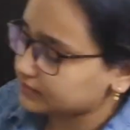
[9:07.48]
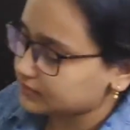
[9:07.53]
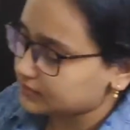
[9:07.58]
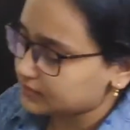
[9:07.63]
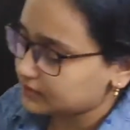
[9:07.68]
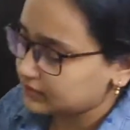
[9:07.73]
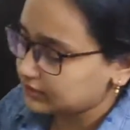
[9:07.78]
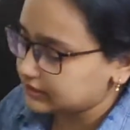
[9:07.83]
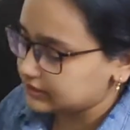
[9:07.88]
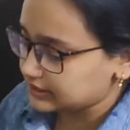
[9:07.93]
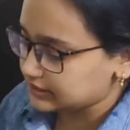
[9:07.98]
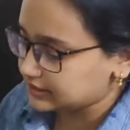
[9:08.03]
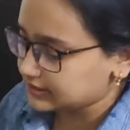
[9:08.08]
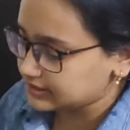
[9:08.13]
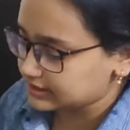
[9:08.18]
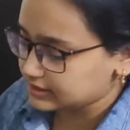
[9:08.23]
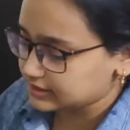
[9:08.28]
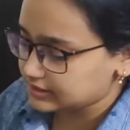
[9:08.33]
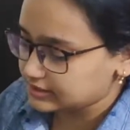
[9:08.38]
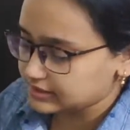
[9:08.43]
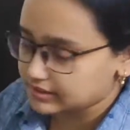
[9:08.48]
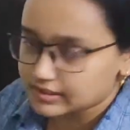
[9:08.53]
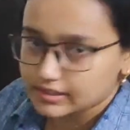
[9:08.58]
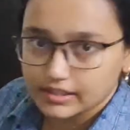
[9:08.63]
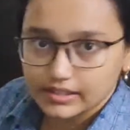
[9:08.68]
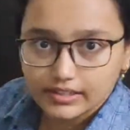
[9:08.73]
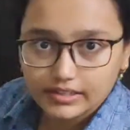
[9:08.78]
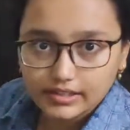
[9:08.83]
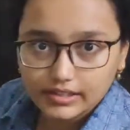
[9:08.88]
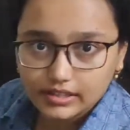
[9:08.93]
this
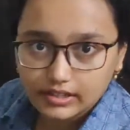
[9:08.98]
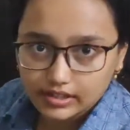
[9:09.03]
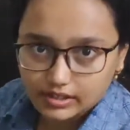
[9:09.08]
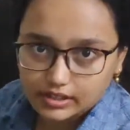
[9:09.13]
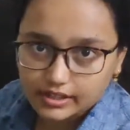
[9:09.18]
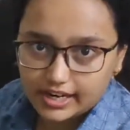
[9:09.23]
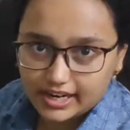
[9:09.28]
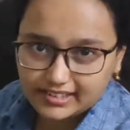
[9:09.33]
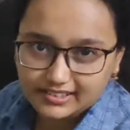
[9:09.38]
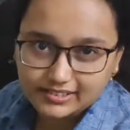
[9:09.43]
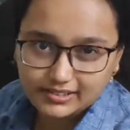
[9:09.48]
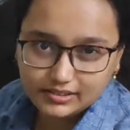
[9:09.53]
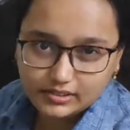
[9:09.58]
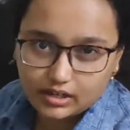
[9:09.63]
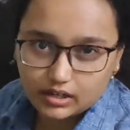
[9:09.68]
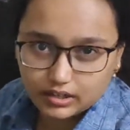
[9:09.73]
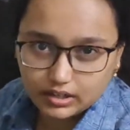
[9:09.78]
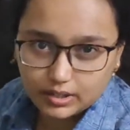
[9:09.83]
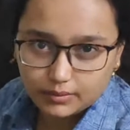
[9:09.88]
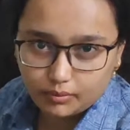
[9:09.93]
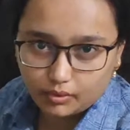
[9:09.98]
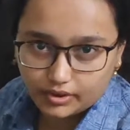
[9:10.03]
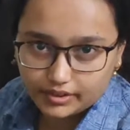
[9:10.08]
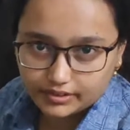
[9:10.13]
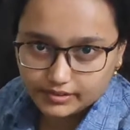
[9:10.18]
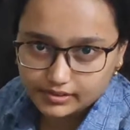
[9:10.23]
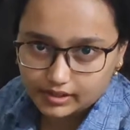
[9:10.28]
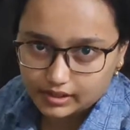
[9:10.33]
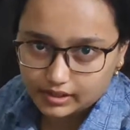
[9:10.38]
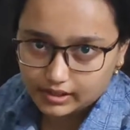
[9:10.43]
gets early morning
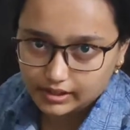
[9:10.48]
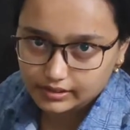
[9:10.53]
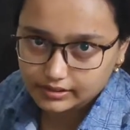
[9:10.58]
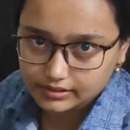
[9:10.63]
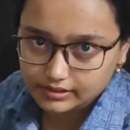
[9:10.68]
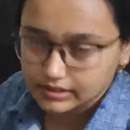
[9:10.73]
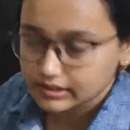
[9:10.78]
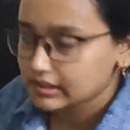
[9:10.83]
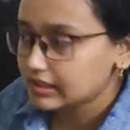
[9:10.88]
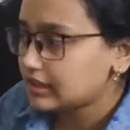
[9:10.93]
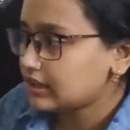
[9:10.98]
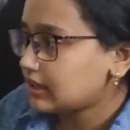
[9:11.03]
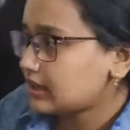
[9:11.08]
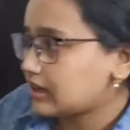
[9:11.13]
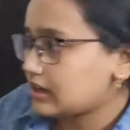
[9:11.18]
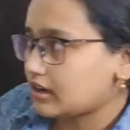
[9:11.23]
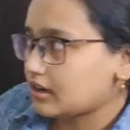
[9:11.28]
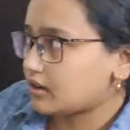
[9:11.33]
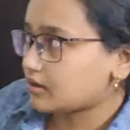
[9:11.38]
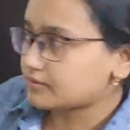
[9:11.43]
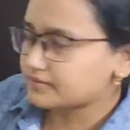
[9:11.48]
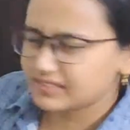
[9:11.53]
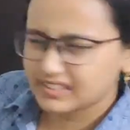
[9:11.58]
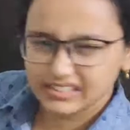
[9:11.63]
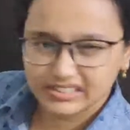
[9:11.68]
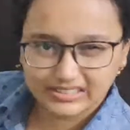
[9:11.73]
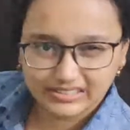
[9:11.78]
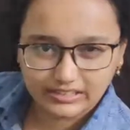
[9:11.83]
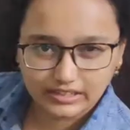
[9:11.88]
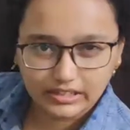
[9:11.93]
sunlight, a
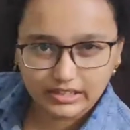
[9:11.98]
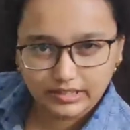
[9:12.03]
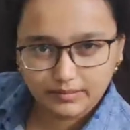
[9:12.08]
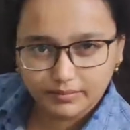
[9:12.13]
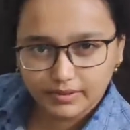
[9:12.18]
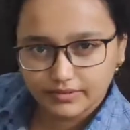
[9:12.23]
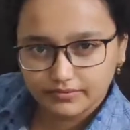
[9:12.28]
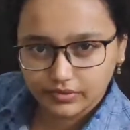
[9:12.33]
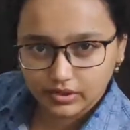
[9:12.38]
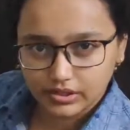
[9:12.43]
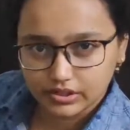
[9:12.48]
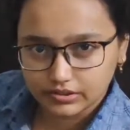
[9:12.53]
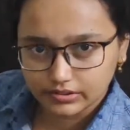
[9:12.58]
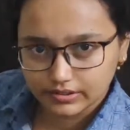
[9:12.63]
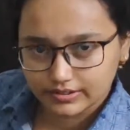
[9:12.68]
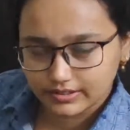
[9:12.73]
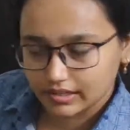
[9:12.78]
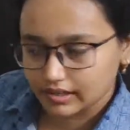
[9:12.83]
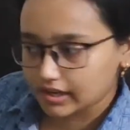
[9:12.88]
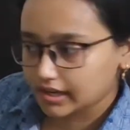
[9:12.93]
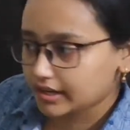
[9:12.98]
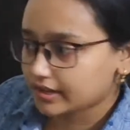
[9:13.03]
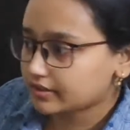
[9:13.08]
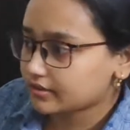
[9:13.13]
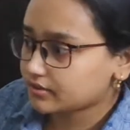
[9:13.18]
little bit filtered sunlight.